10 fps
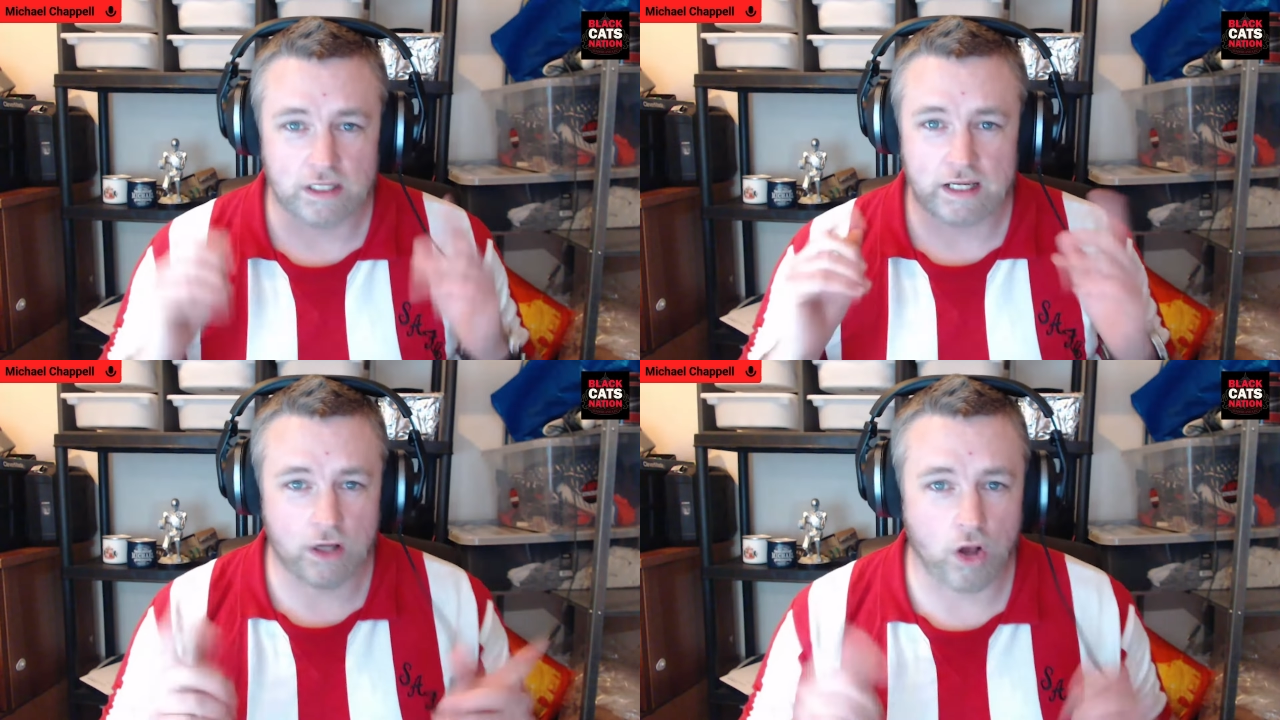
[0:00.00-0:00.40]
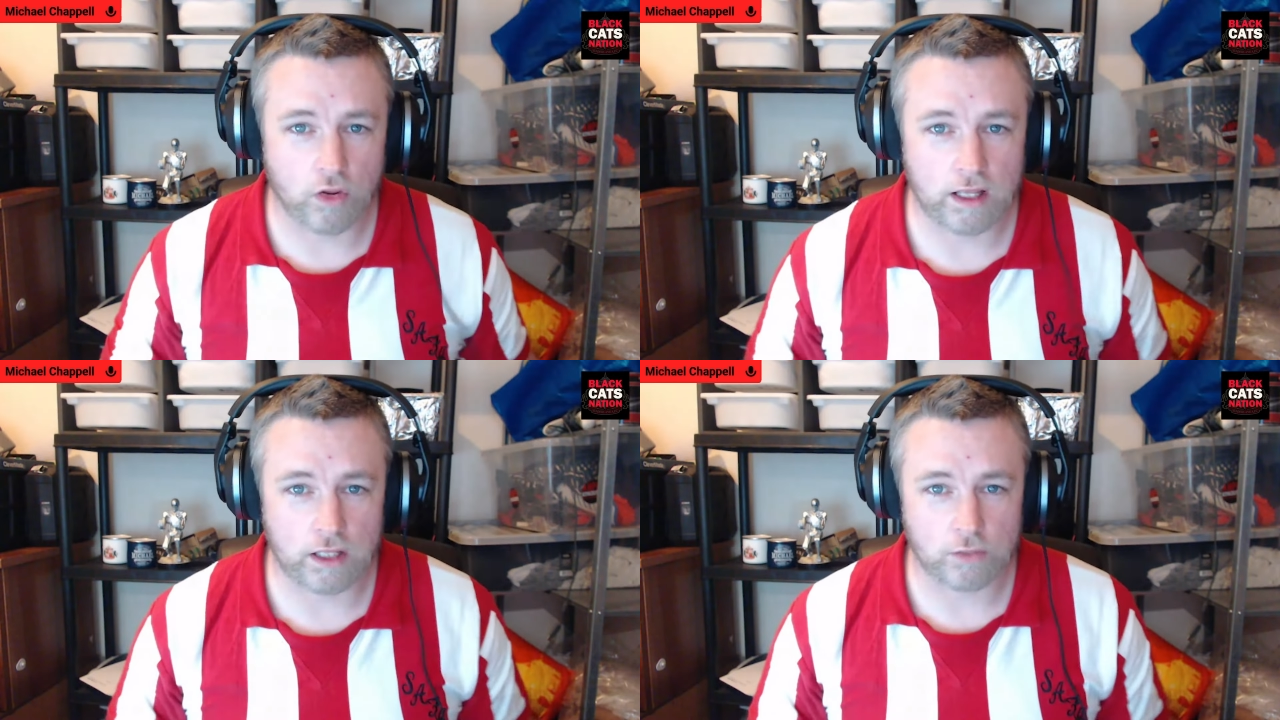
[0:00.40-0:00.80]
It all
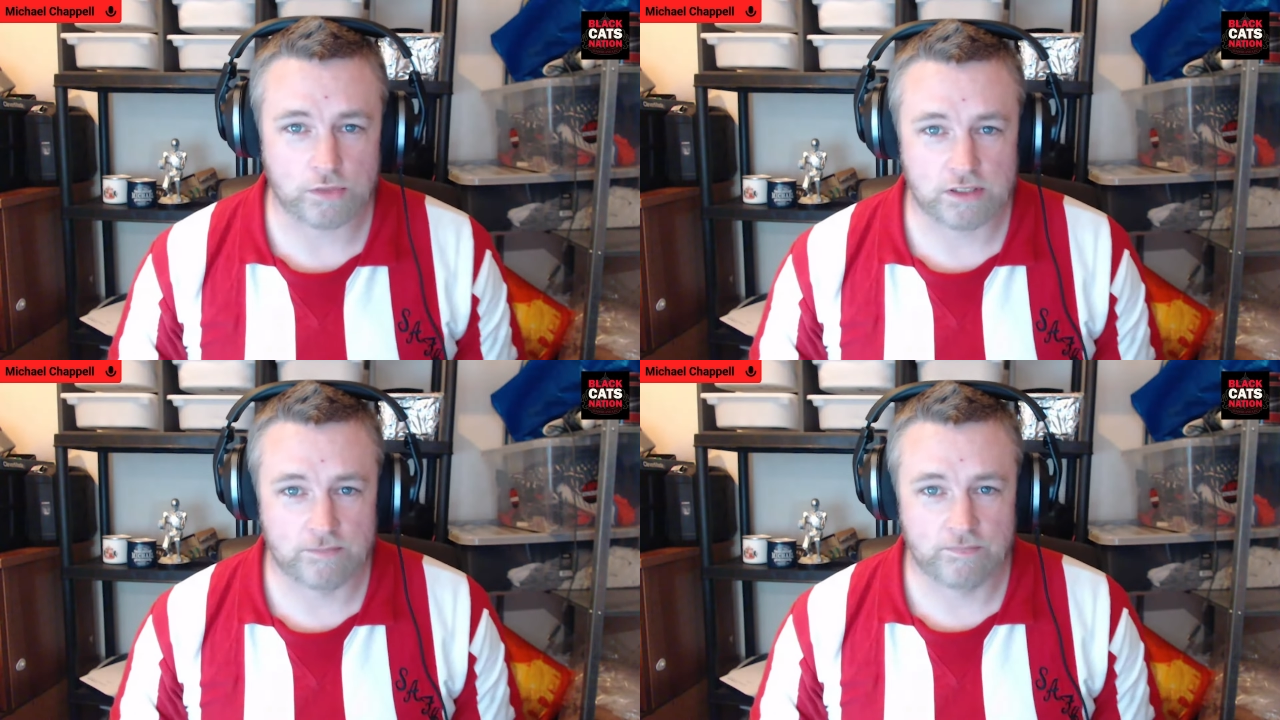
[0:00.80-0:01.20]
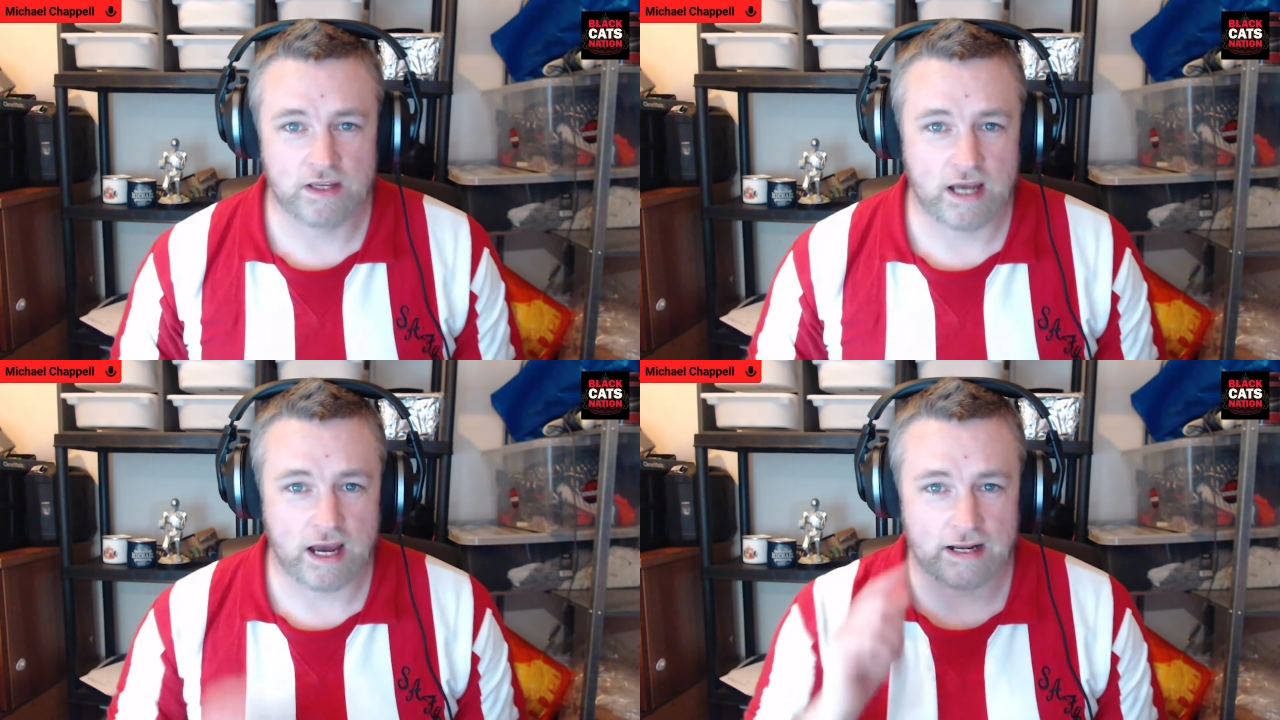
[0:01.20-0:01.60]
helps.
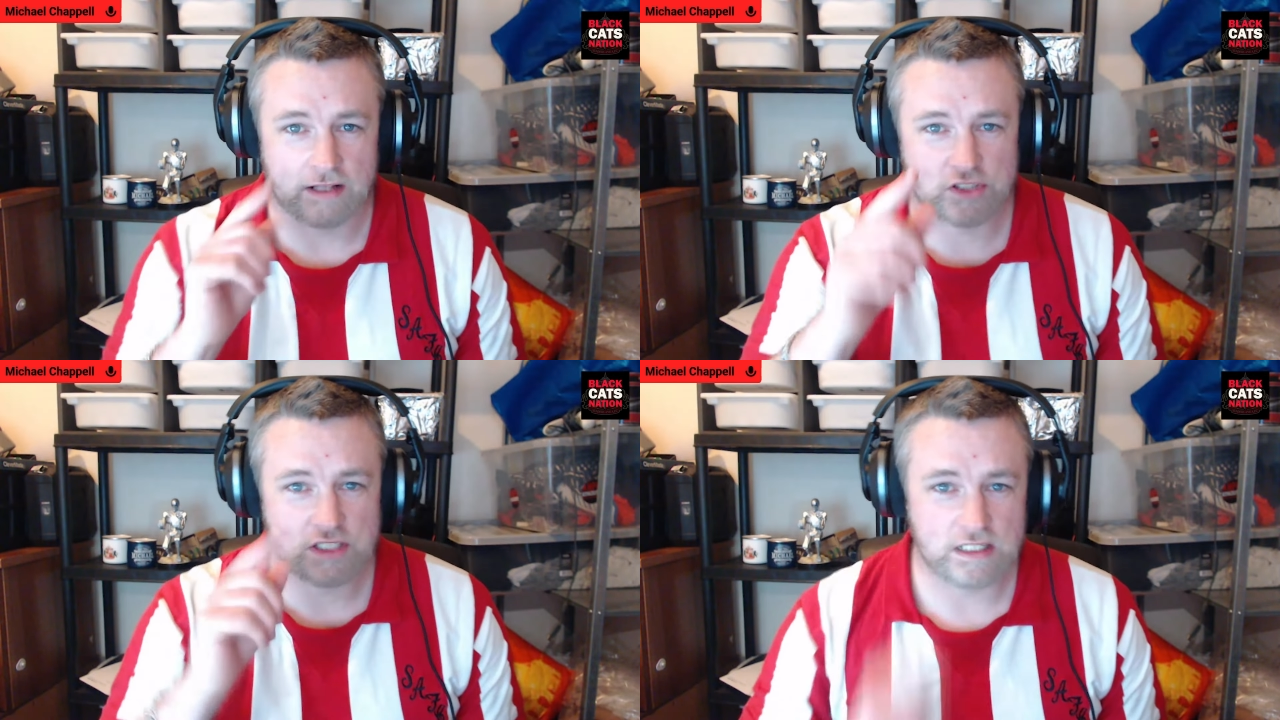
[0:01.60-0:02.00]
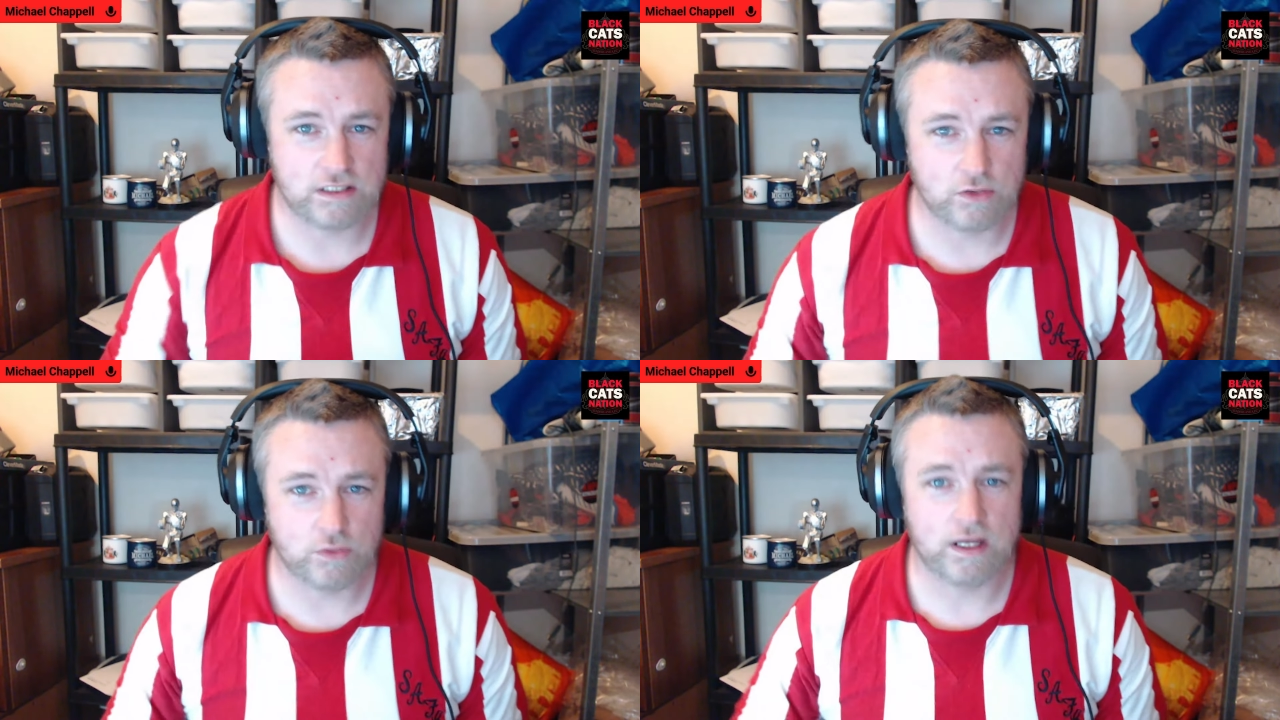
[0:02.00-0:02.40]
And I'll see
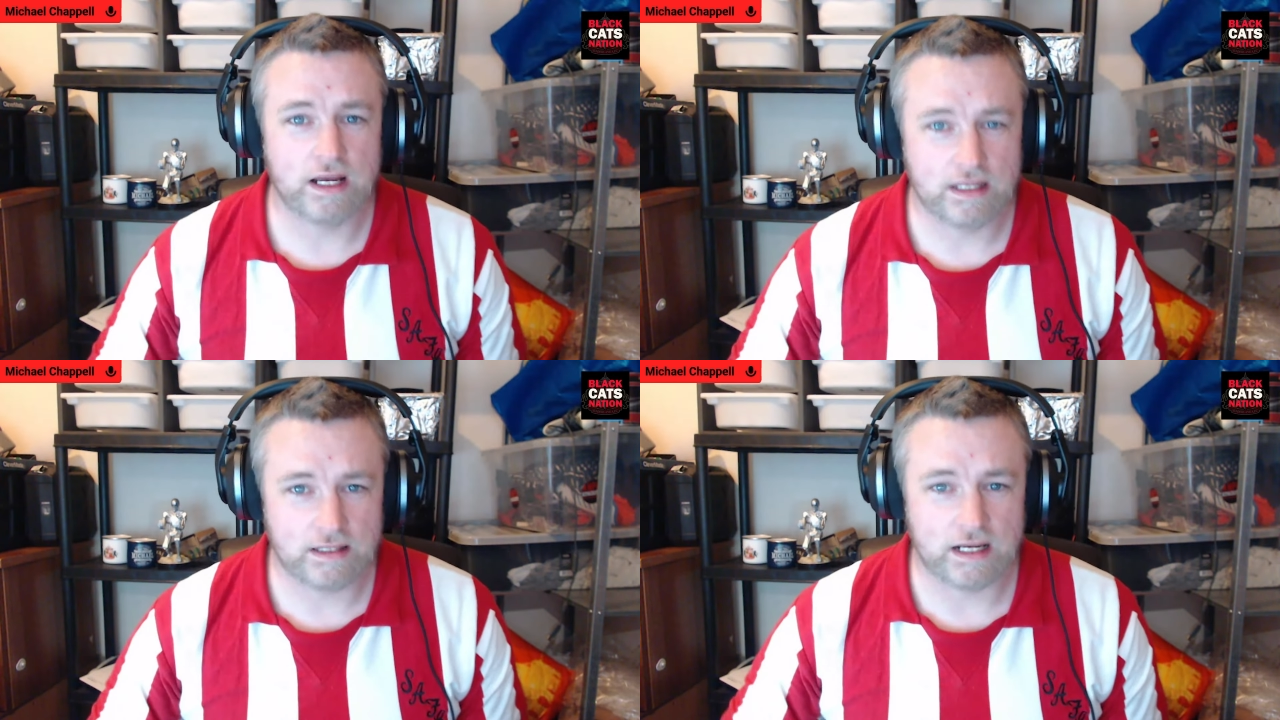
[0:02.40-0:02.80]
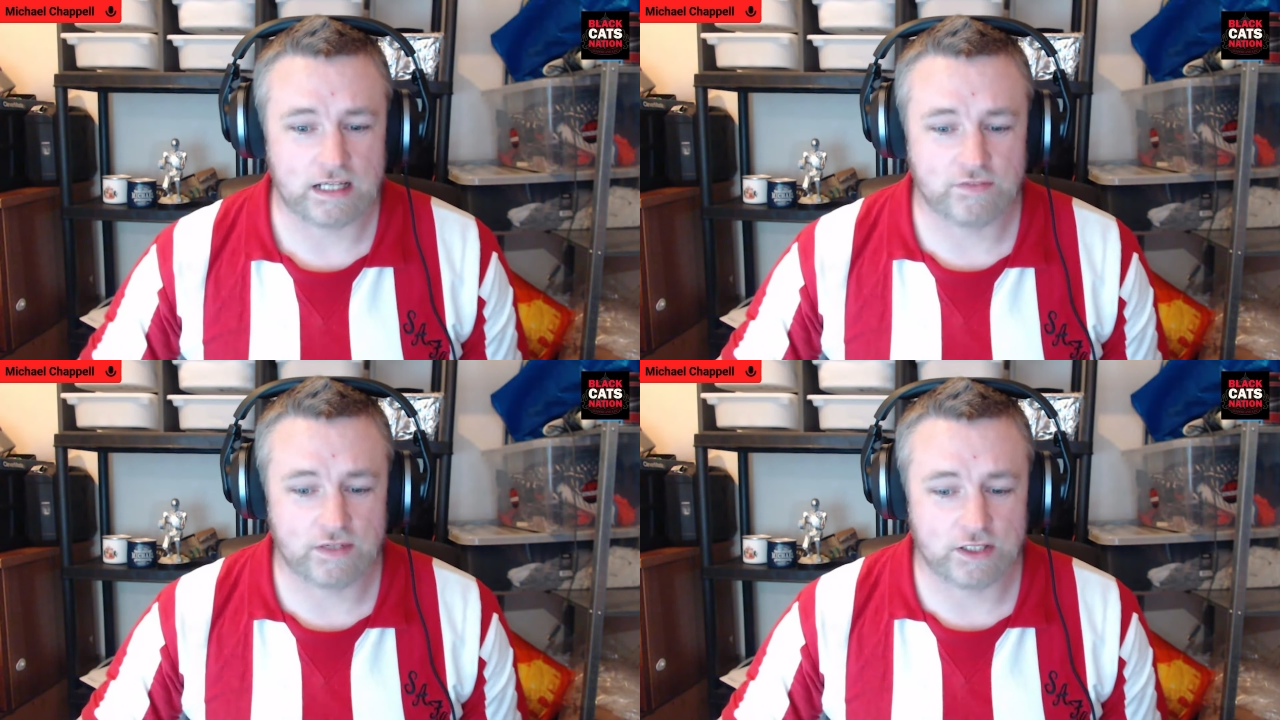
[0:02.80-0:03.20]
you in the
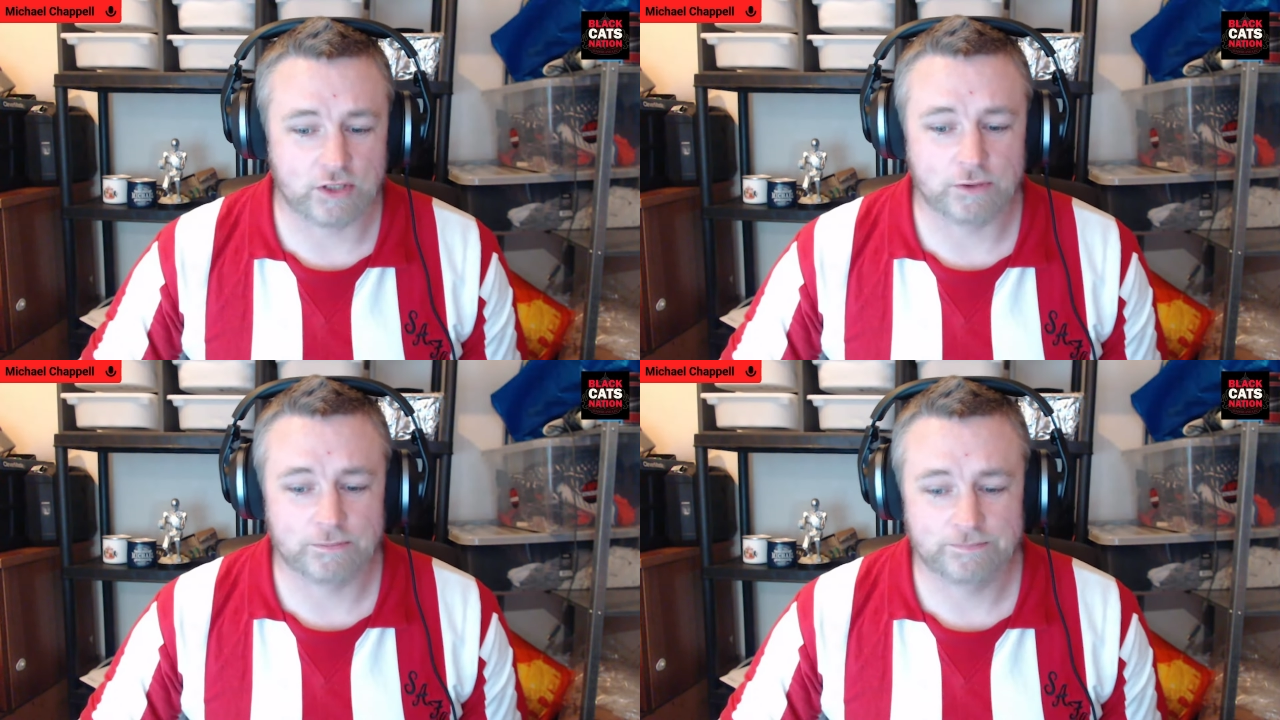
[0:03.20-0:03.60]
next video.